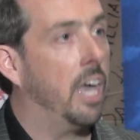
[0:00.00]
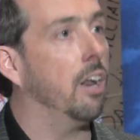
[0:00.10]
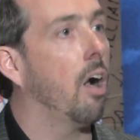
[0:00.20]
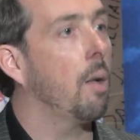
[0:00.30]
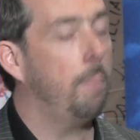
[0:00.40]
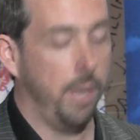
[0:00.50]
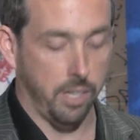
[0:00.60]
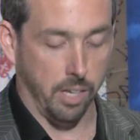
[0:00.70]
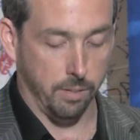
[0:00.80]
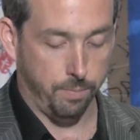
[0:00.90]
In our
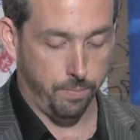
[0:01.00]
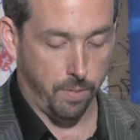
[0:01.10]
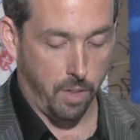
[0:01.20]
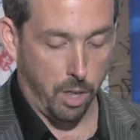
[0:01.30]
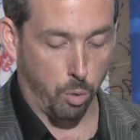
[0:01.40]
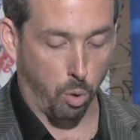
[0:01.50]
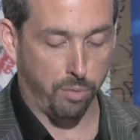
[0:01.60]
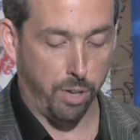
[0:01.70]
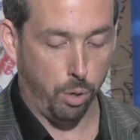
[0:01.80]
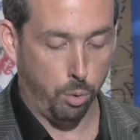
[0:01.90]
opinion, the
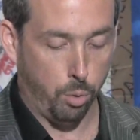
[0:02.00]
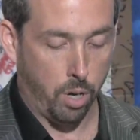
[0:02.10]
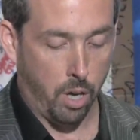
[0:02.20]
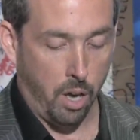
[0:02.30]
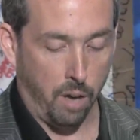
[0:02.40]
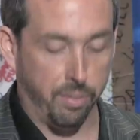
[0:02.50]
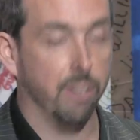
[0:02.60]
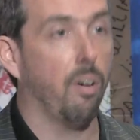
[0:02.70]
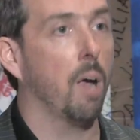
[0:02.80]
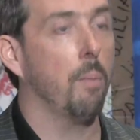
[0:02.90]
review of the
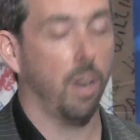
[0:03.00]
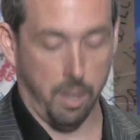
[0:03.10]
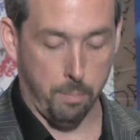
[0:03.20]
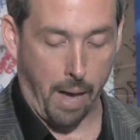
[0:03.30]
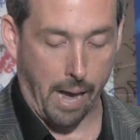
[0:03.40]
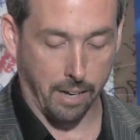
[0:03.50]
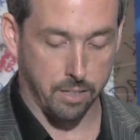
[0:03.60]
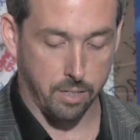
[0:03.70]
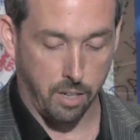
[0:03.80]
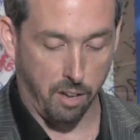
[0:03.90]
environmental
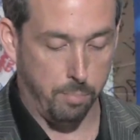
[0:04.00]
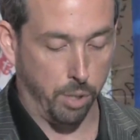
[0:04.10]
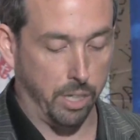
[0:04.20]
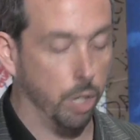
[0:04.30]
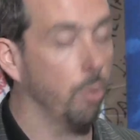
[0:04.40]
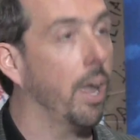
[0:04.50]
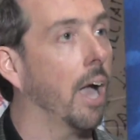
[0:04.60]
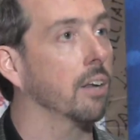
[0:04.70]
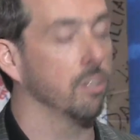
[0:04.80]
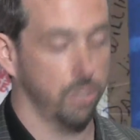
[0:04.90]
impacts of building new
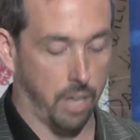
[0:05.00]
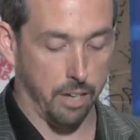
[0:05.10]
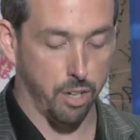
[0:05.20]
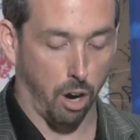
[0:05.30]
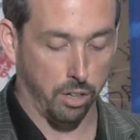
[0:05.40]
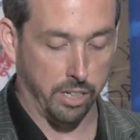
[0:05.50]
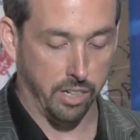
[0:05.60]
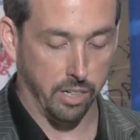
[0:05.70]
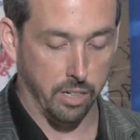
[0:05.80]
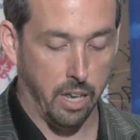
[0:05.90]
reactors at
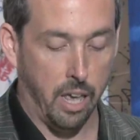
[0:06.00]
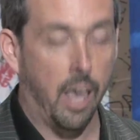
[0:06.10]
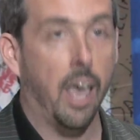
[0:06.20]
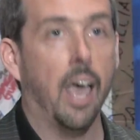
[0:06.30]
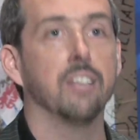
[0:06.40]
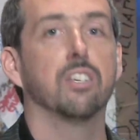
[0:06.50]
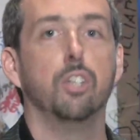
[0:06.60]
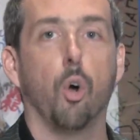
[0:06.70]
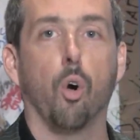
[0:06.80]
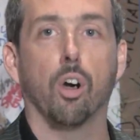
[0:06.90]
Darlington has
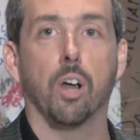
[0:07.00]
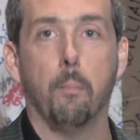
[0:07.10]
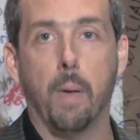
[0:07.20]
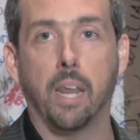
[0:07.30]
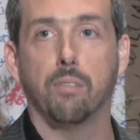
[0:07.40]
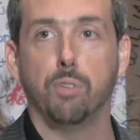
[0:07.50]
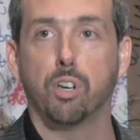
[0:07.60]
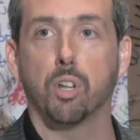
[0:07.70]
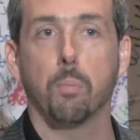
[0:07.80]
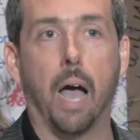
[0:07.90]
ignored many of
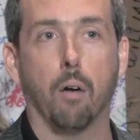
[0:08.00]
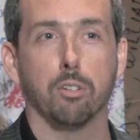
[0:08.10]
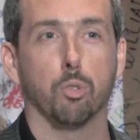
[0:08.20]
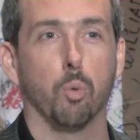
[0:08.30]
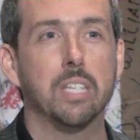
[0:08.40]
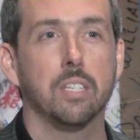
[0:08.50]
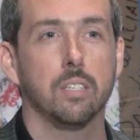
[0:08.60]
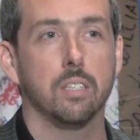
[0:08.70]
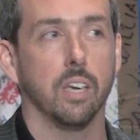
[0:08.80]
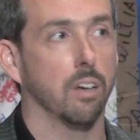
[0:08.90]
nuclear power's
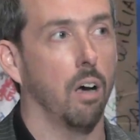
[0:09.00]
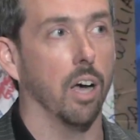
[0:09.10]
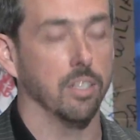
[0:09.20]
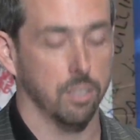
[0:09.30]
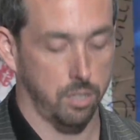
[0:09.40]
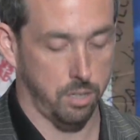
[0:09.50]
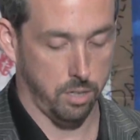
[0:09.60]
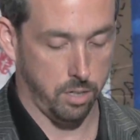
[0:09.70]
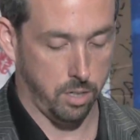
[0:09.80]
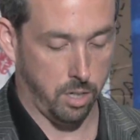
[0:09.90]
risks and costs.
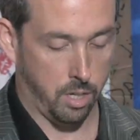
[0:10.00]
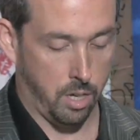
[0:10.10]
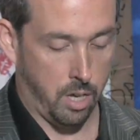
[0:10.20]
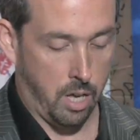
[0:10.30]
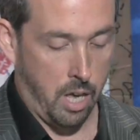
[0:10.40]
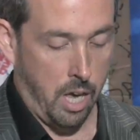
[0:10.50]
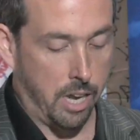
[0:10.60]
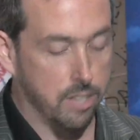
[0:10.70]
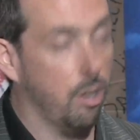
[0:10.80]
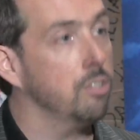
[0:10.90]

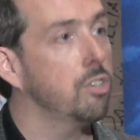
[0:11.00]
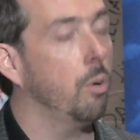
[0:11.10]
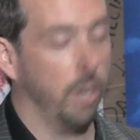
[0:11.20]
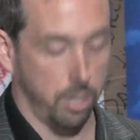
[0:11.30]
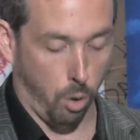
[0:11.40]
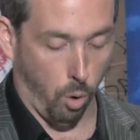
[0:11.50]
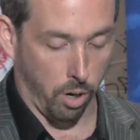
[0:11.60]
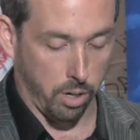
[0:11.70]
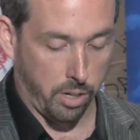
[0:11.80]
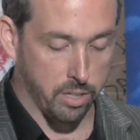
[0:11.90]
It has also ignored